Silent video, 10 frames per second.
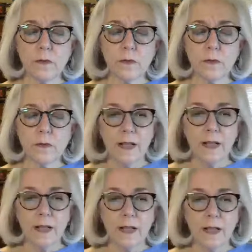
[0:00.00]
well,
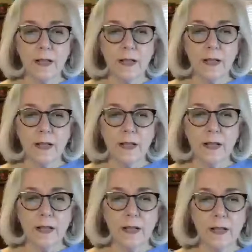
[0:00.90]
I'm not going to know what
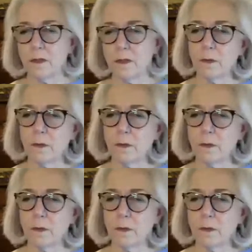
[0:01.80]
to do.